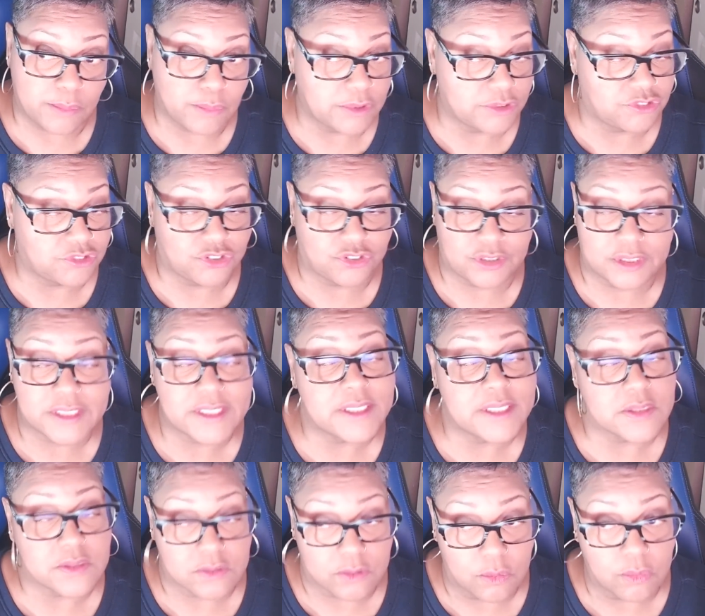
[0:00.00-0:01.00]
which
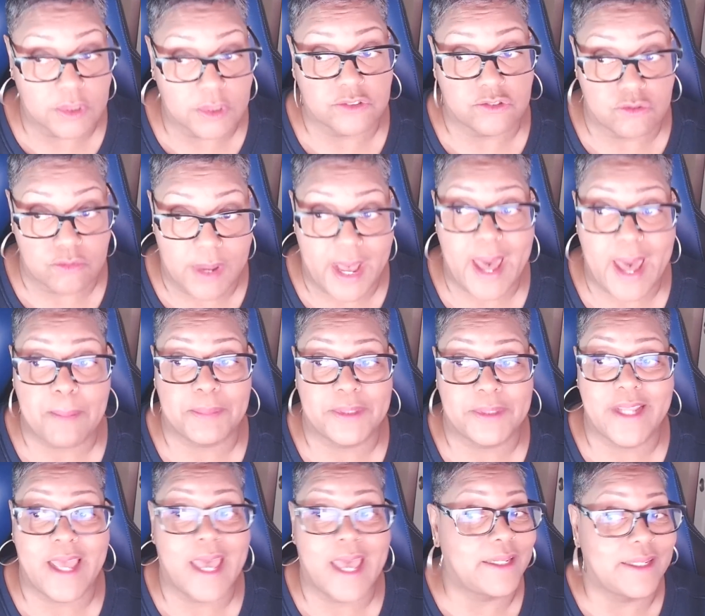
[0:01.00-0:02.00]
is going to
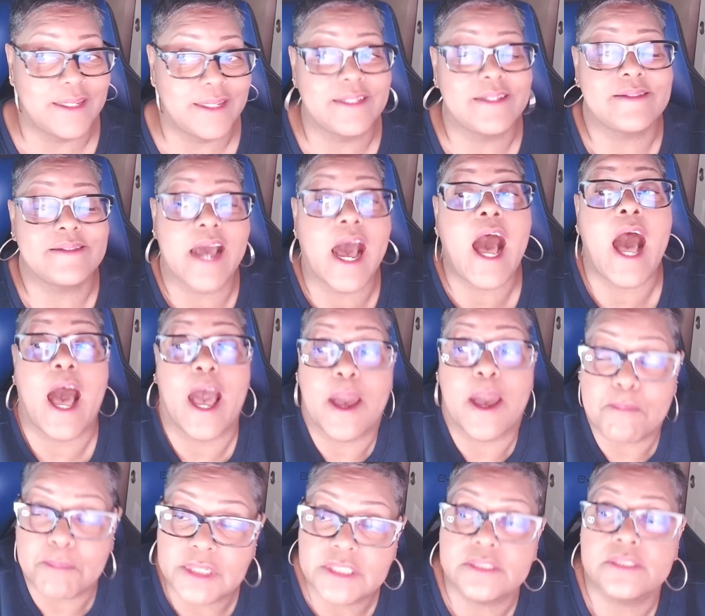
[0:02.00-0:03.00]
happen at any
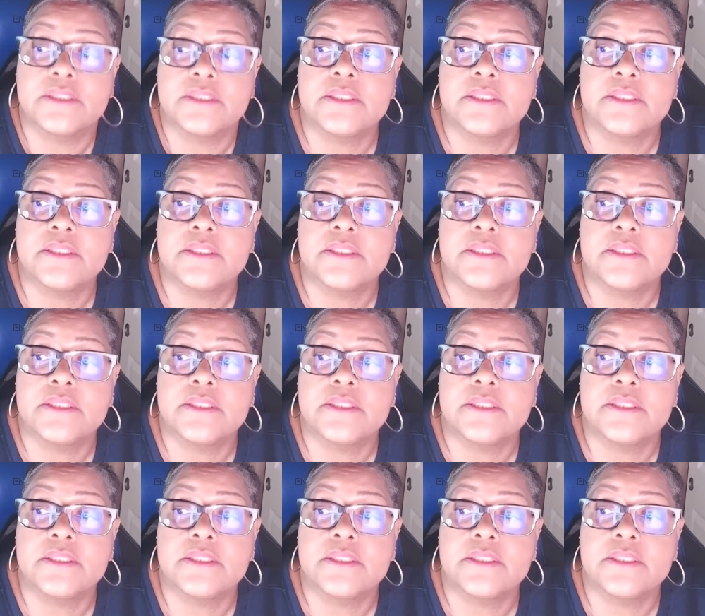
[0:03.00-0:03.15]
time,